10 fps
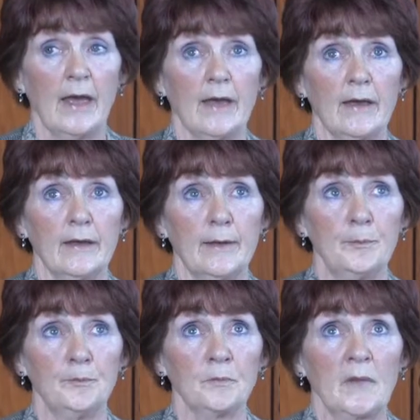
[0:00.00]

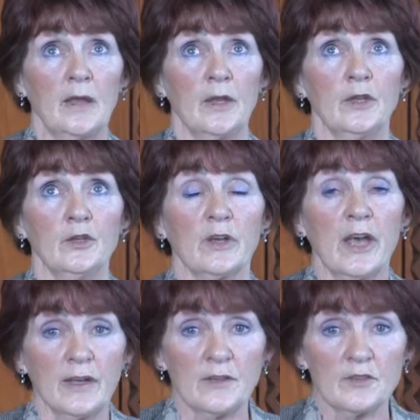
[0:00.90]
Um, you
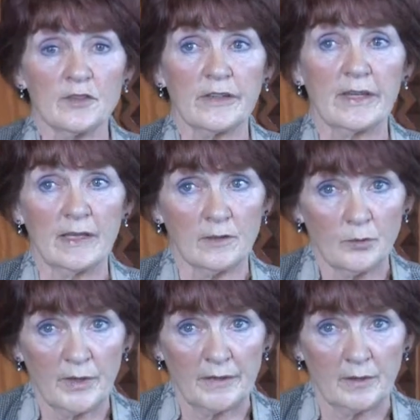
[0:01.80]
can't get
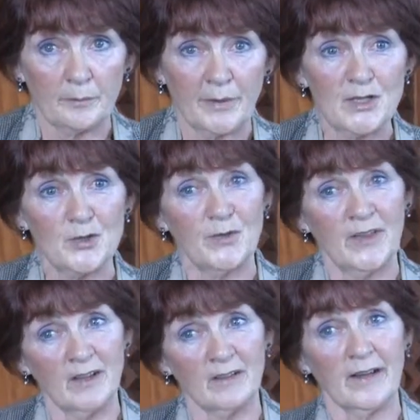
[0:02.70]
credit by doing
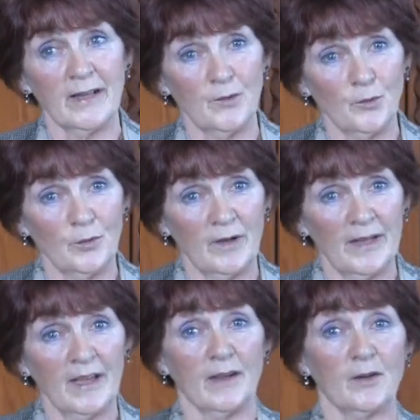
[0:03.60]
the online
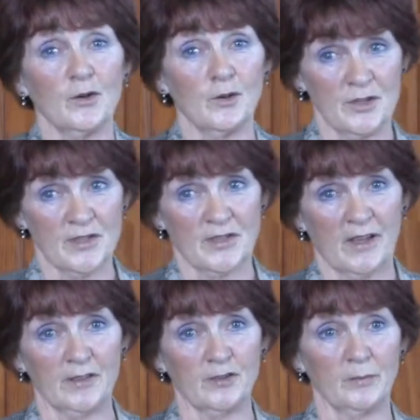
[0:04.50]
only. And of course,
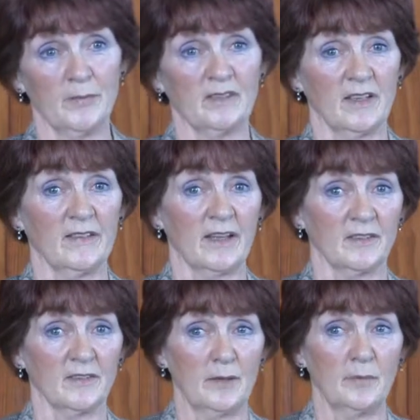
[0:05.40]
I shouldn't be saying that
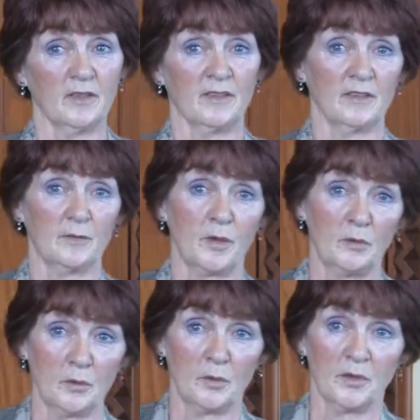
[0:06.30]
today because this is
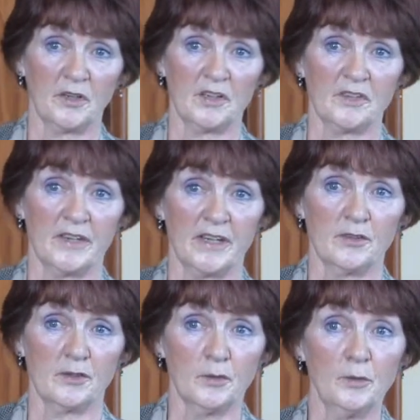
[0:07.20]
probably what we're here today
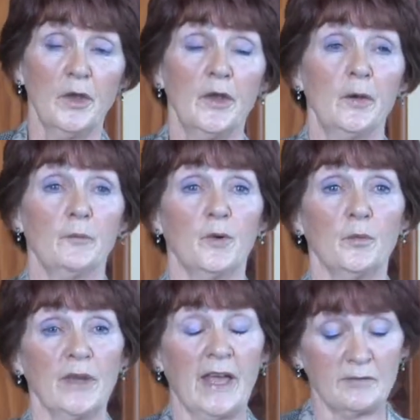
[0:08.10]
to do. But
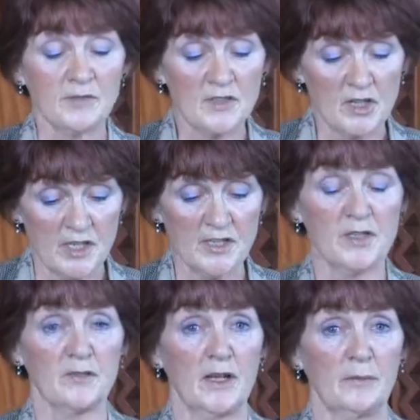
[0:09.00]
we have started
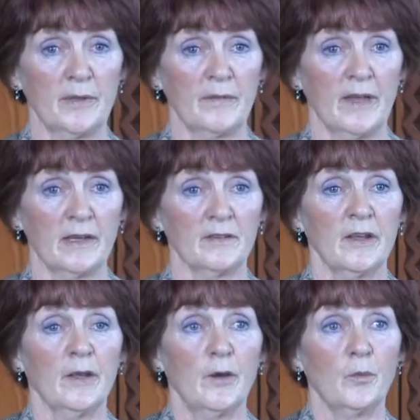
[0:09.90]
developing that
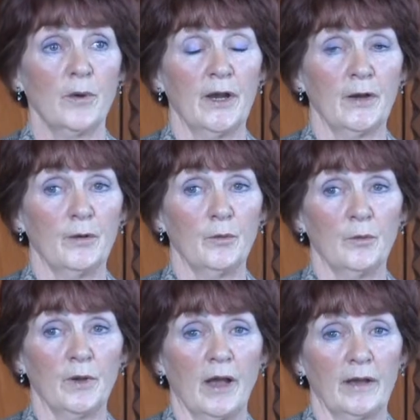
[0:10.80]
where
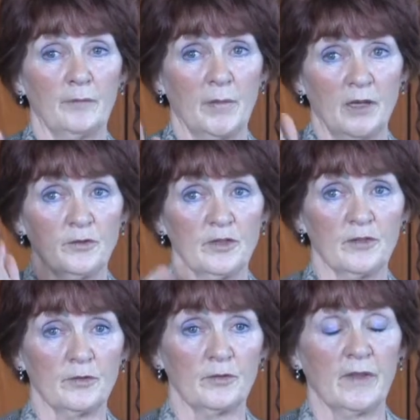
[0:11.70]
we, I, Patrick
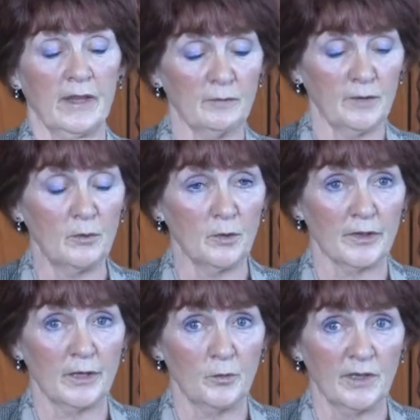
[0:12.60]
is thankfully
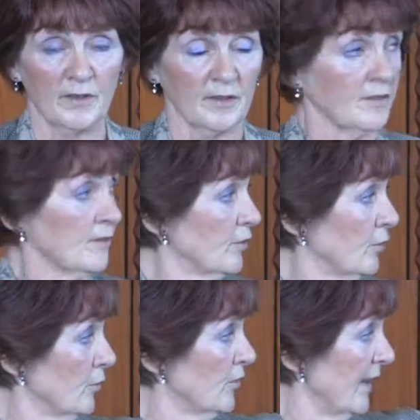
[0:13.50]
working with us
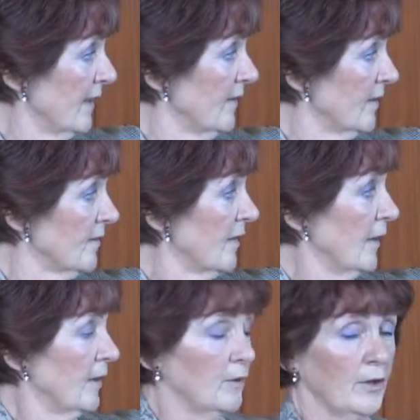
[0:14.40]
to take this.
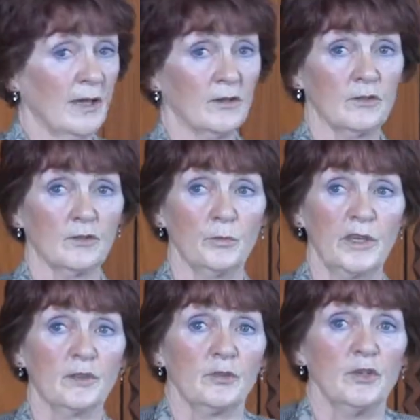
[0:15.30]
Had, we
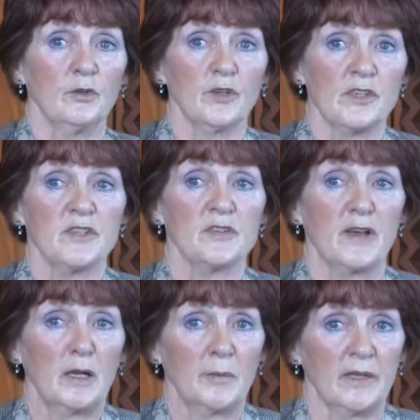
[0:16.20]
had three universities
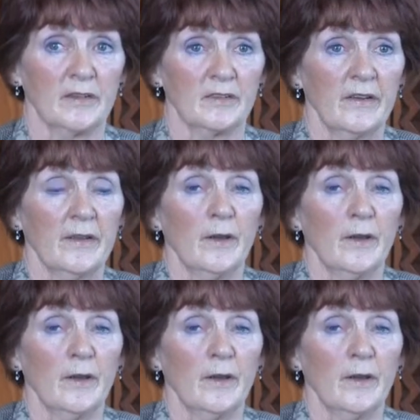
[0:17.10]
developing it.